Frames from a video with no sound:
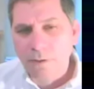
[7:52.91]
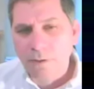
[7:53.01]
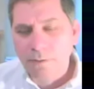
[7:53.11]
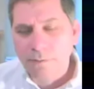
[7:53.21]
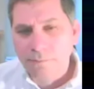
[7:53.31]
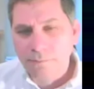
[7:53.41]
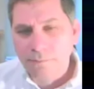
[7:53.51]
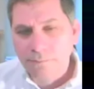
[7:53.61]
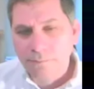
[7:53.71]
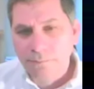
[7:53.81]

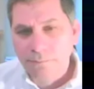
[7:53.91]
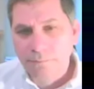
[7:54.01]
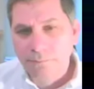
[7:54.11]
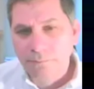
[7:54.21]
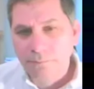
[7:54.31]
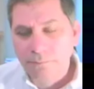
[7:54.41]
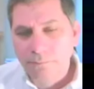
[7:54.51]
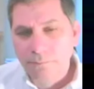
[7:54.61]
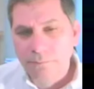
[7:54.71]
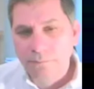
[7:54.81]

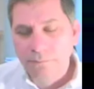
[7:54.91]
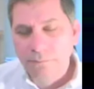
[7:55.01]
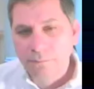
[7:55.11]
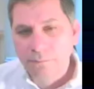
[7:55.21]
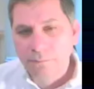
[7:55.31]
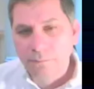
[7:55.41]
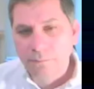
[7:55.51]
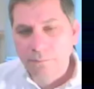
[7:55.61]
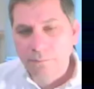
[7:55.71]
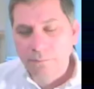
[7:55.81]

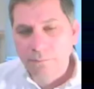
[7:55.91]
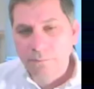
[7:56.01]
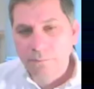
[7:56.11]
The person shown says nothing.